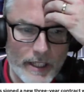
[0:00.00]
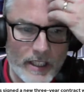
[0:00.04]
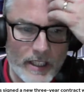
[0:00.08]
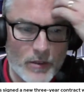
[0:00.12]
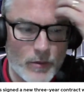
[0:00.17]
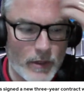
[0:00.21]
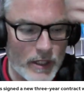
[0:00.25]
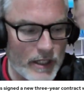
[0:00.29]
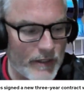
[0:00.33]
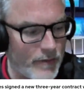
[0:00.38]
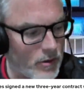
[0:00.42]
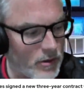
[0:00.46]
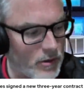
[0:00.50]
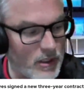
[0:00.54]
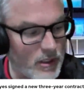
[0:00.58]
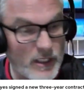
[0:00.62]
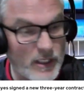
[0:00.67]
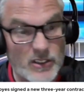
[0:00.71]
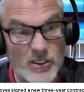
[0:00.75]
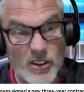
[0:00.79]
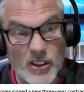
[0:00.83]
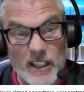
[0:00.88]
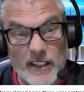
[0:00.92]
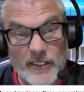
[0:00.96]
twenty-four, so he's
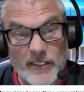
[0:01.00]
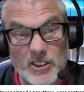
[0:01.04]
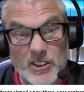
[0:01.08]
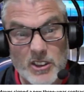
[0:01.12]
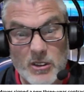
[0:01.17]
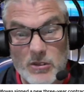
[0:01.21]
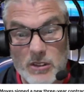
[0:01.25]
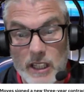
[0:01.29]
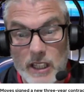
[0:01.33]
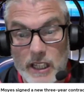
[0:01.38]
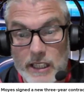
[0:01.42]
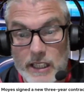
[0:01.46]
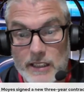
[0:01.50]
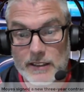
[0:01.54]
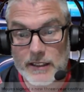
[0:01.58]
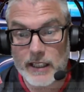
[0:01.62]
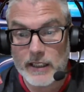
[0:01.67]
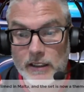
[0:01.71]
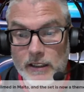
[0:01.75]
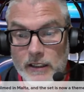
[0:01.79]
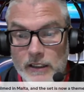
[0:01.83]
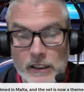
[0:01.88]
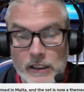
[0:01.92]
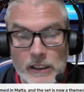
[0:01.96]
got another two years then.
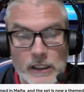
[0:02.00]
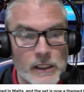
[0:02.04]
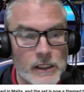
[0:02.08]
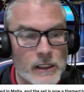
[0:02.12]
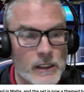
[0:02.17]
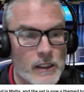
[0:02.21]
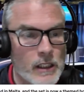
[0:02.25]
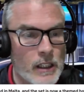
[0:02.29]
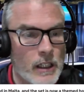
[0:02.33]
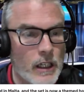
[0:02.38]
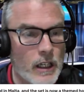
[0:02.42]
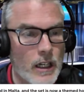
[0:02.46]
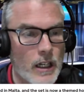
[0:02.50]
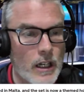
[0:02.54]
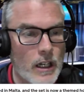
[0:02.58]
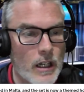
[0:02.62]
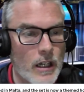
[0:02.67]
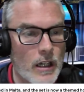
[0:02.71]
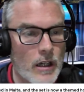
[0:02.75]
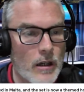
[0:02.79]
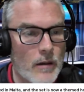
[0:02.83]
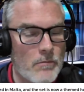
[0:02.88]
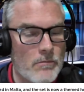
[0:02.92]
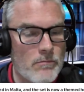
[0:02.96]

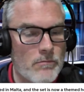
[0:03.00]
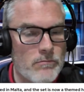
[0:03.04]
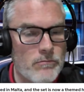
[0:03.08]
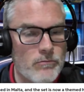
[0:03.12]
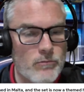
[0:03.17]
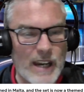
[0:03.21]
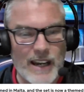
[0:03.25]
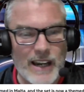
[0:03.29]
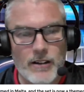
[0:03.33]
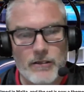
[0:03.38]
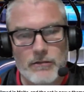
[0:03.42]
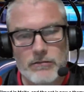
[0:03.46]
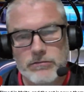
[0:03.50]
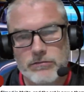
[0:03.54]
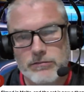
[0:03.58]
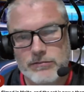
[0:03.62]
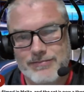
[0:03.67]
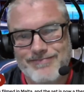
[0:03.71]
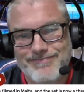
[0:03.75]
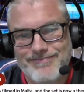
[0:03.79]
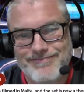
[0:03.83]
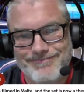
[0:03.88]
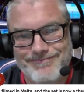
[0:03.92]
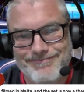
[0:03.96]
Um well,
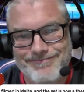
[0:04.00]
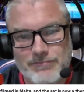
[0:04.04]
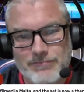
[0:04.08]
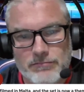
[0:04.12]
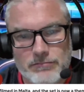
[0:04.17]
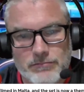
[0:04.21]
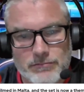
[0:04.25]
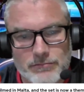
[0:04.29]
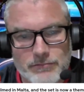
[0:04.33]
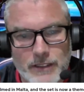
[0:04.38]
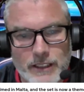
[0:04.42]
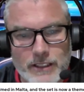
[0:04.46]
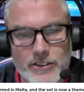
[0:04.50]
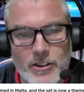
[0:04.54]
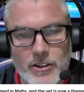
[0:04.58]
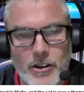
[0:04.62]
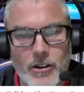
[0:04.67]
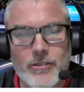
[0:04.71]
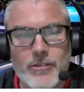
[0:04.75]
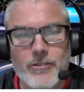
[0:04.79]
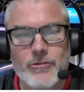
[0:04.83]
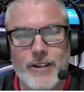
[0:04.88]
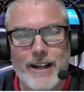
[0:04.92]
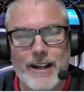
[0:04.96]
he's
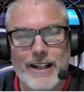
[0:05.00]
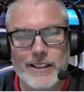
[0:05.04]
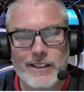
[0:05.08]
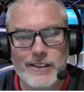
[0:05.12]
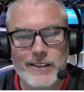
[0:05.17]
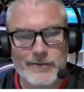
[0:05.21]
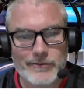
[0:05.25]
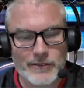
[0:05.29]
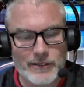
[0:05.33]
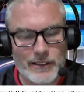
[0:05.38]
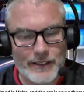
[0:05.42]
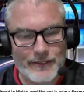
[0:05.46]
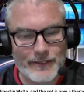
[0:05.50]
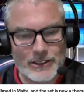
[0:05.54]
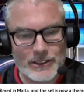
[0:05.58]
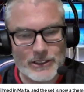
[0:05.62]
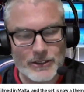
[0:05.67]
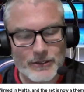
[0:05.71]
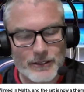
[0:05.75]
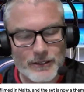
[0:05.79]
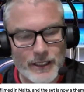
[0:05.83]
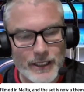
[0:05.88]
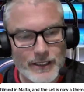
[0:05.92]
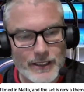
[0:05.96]
contracted for another two
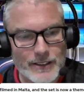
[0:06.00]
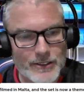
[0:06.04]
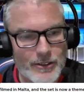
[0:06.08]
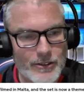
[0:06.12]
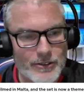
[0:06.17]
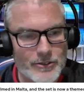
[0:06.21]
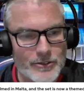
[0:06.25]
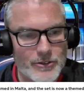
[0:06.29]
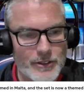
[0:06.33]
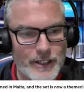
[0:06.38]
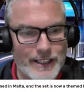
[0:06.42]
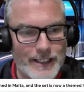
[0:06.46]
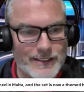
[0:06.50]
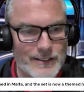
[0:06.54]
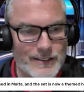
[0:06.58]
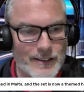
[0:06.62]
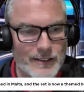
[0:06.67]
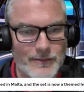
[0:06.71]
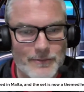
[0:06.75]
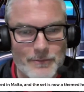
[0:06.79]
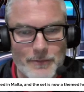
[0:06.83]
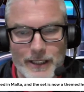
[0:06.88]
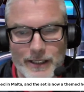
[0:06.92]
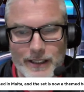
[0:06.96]
years. Contracts
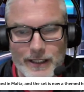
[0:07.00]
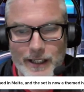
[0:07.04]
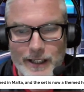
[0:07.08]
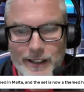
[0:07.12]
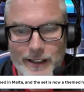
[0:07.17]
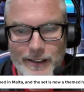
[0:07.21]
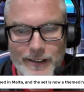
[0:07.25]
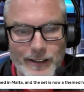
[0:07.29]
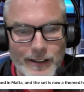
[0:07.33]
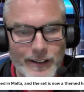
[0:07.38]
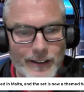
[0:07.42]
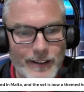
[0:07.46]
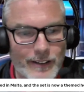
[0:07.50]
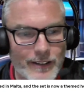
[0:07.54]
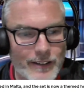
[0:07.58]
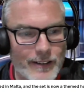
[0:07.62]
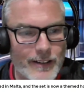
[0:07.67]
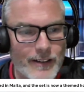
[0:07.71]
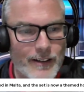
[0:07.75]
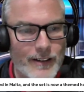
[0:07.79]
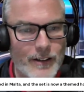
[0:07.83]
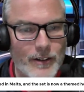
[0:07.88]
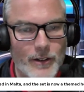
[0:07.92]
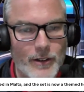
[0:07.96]
don't mean anything. You
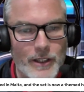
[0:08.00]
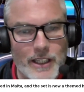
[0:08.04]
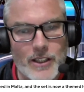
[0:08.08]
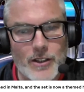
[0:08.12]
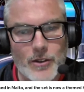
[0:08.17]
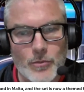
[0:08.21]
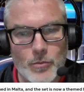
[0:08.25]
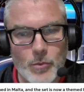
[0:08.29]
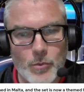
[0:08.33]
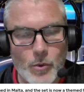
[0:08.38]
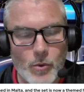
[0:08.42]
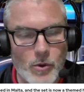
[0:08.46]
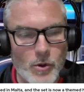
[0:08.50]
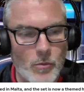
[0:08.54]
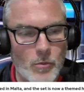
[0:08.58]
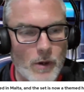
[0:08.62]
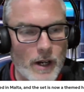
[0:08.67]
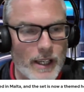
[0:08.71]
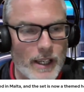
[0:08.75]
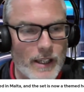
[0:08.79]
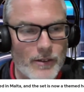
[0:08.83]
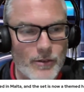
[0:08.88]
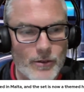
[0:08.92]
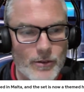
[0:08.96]
know, he could walk
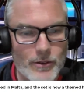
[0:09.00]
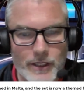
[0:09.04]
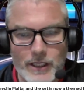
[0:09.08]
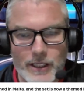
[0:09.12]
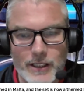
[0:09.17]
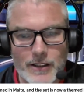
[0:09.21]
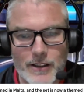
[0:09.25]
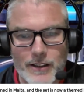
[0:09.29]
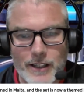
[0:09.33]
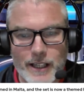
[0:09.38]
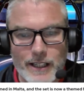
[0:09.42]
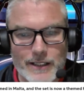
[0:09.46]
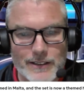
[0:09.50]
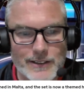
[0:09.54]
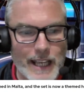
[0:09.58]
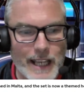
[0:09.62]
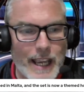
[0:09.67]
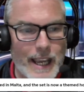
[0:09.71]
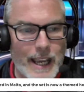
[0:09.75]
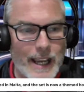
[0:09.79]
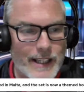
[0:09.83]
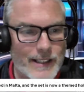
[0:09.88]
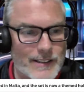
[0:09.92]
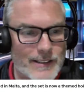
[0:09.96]
away or he could get
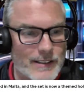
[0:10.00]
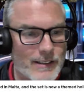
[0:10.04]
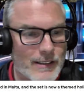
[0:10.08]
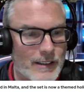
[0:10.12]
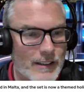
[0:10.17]
sacked.